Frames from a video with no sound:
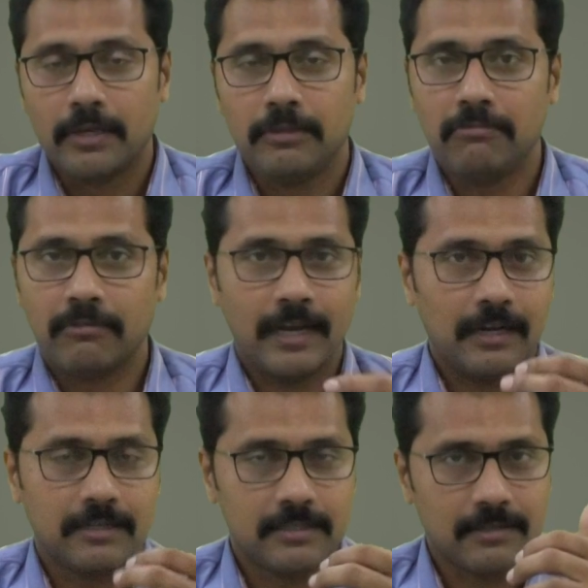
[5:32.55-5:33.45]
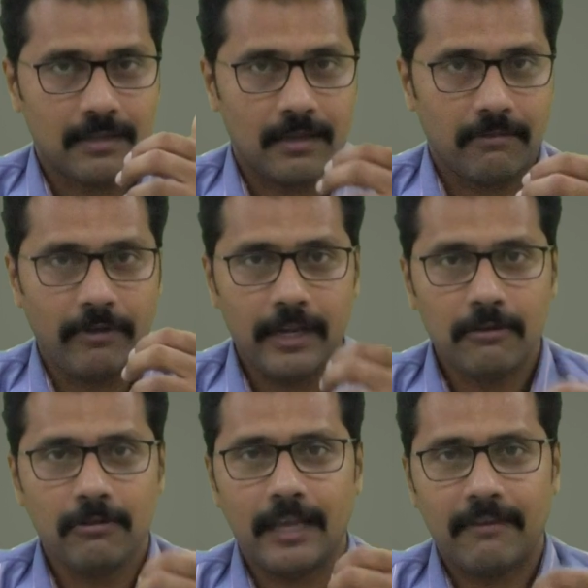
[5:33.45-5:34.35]
you get very
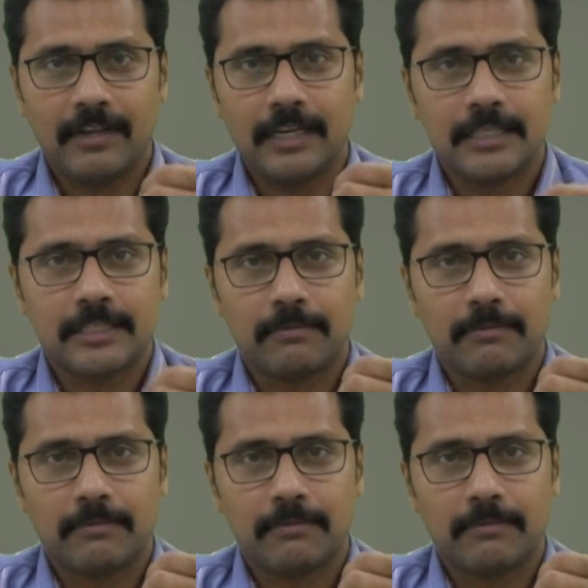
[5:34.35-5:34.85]
good awareness